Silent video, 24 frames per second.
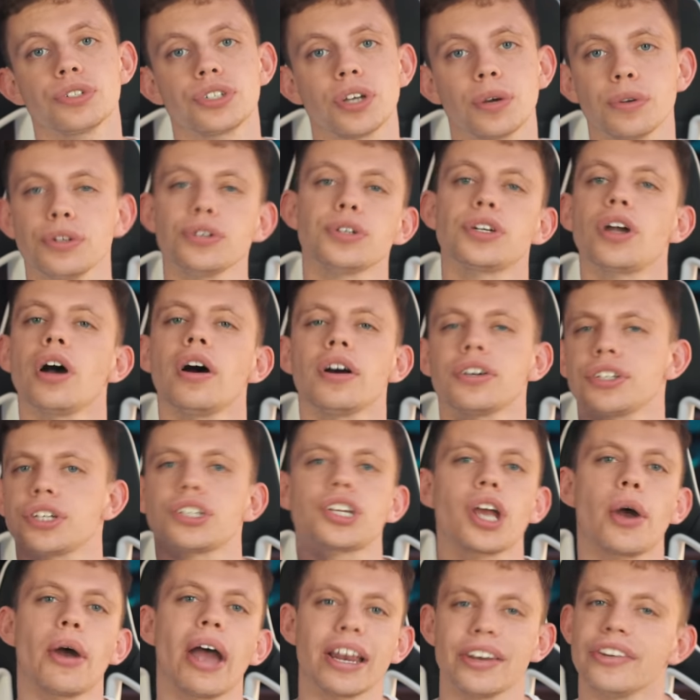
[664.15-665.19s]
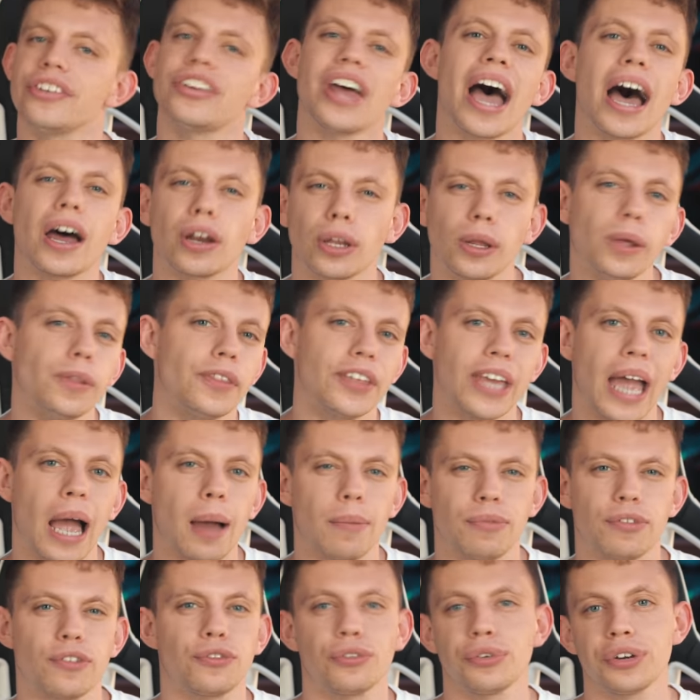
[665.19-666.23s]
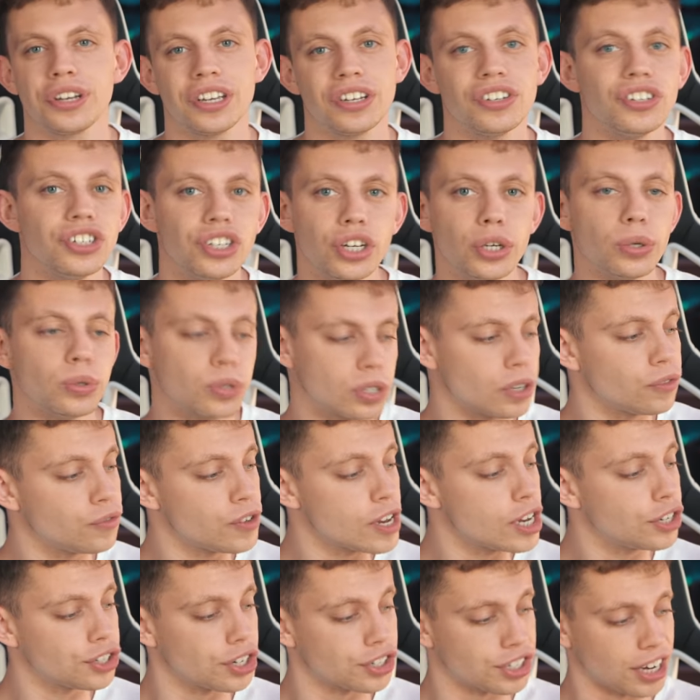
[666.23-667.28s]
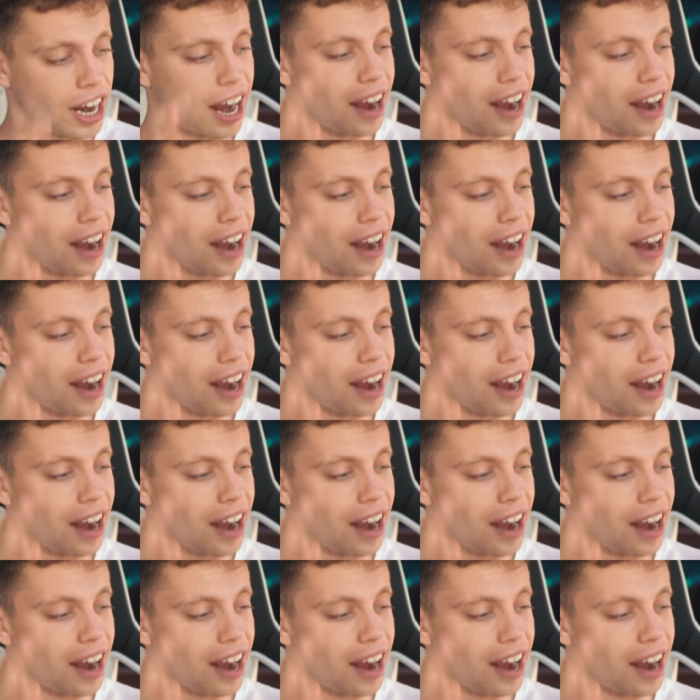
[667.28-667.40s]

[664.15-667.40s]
So you can't just go ahead and download the app for free and use the features.